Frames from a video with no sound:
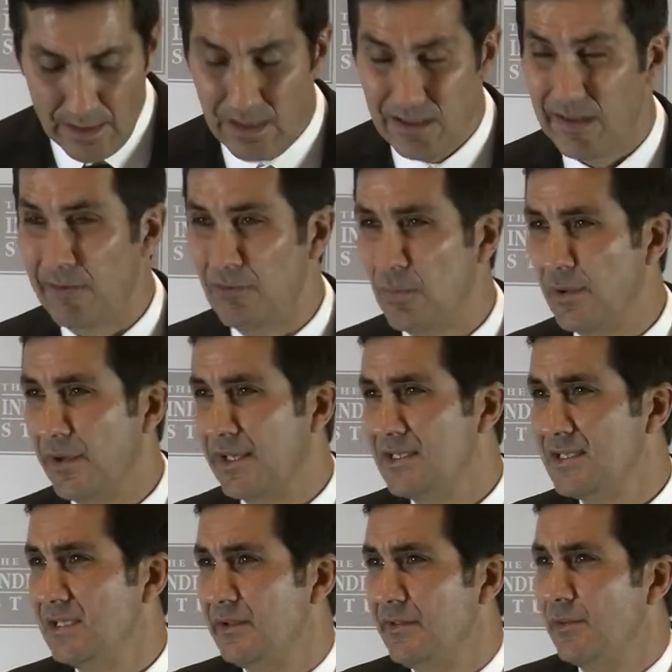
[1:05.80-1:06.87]
Now, that report
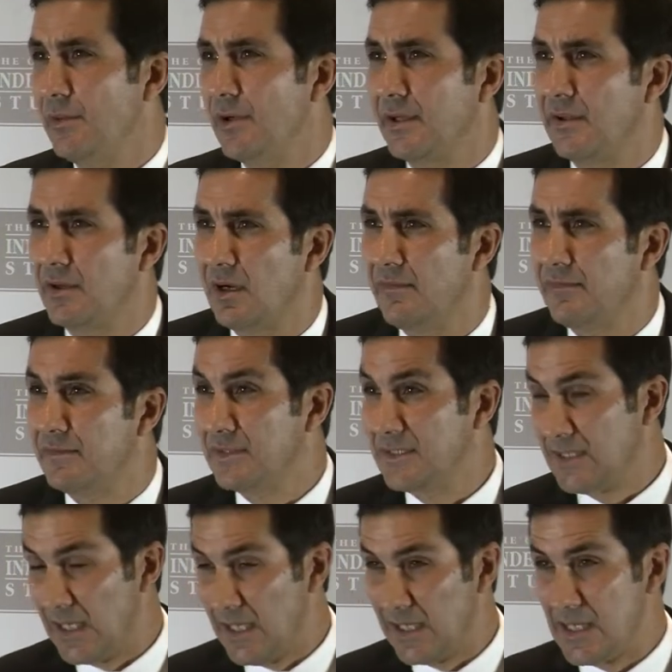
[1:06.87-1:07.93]
continued the work that I've
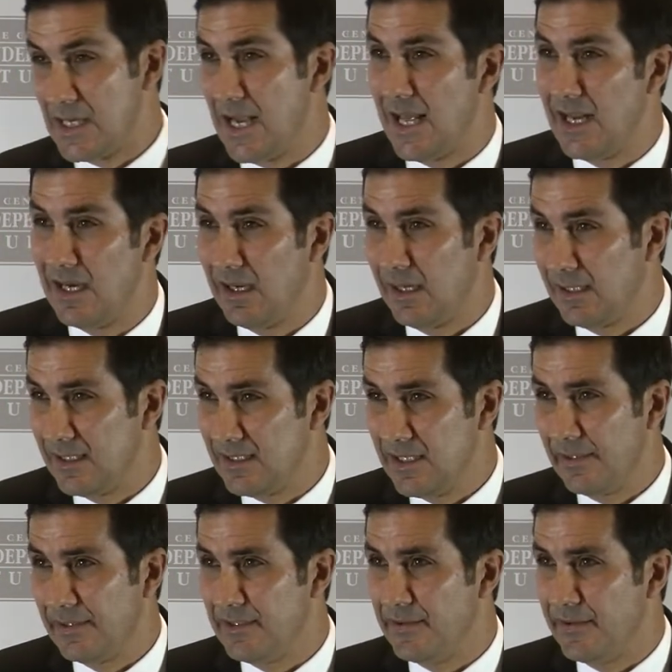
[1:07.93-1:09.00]
done and
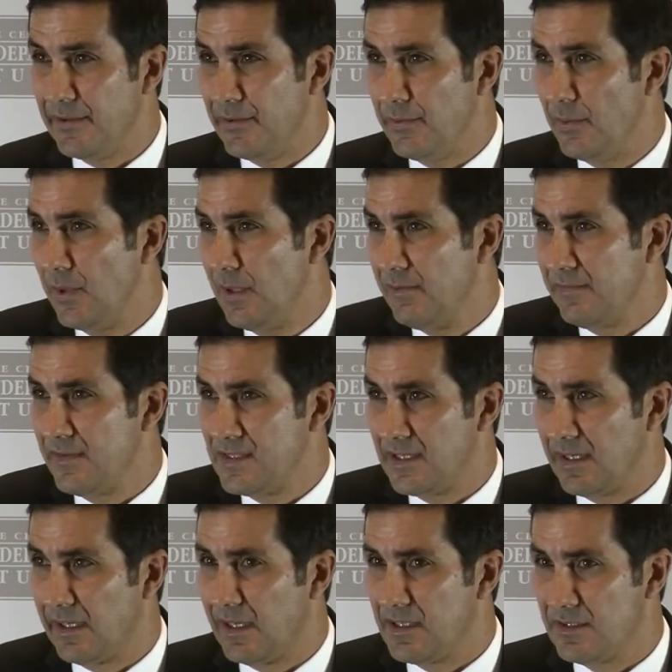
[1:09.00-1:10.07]
continue to do for the
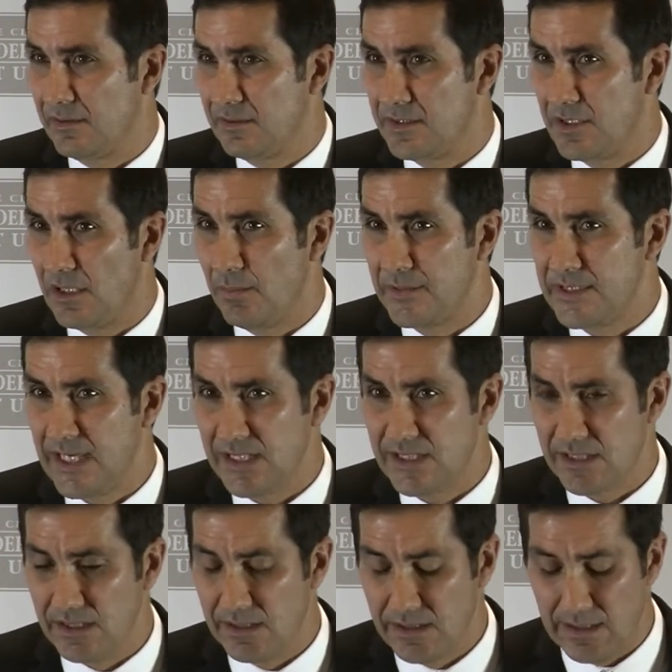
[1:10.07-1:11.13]
CIS on child
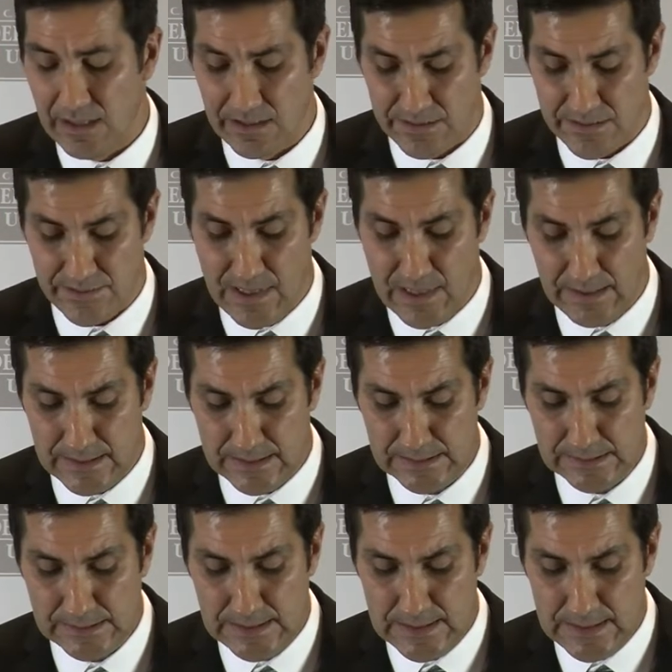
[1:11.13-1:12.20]
protection in Australia.
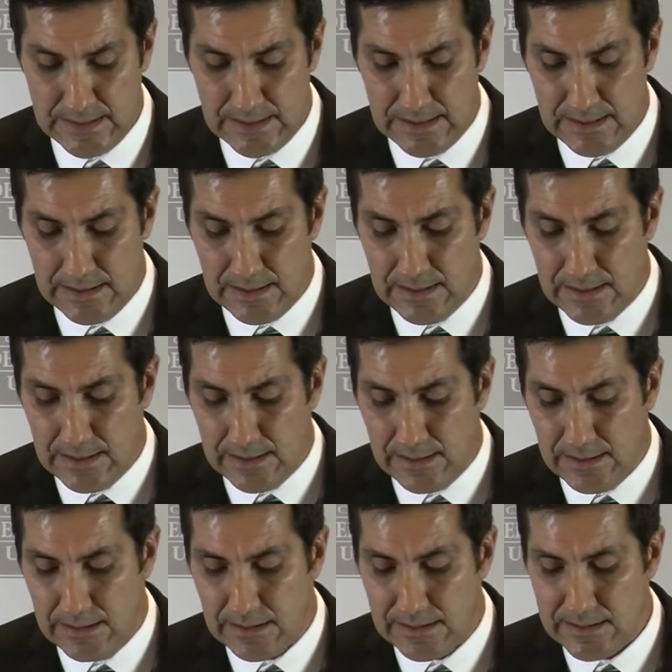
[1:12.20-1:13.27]

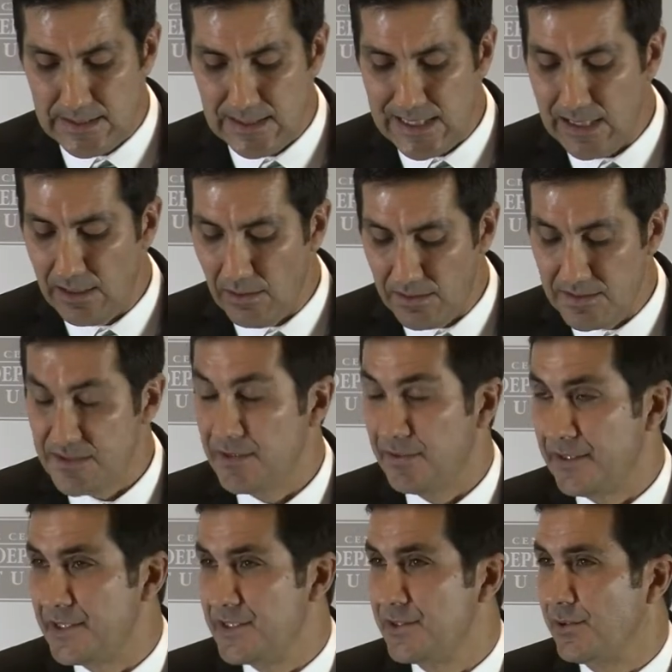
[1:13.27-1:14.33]
To cut a long
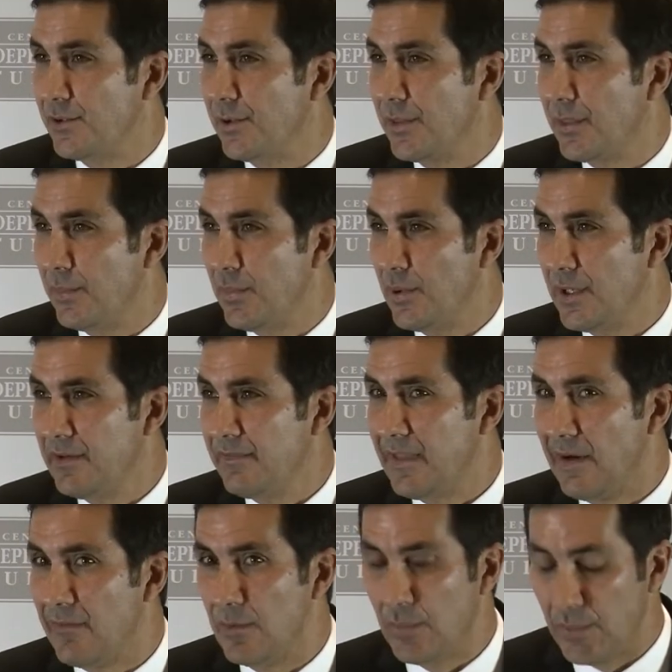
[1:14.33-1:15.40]
story short, the point of
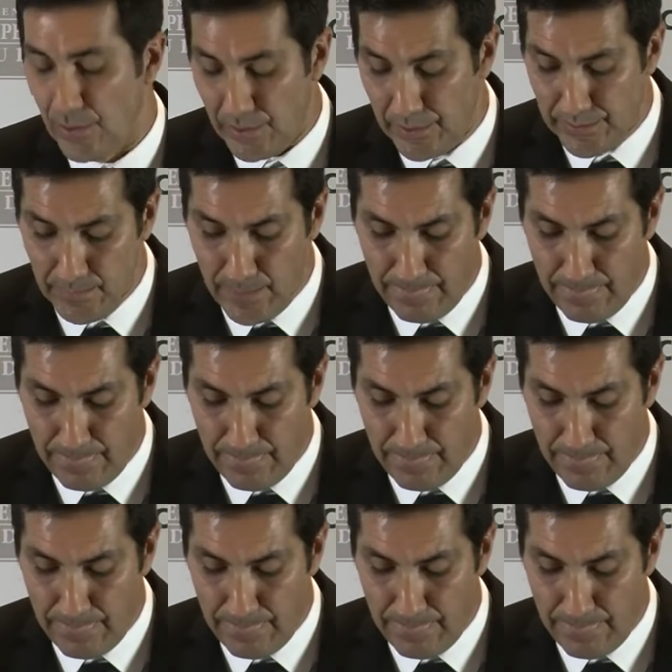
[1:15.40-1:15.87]
that report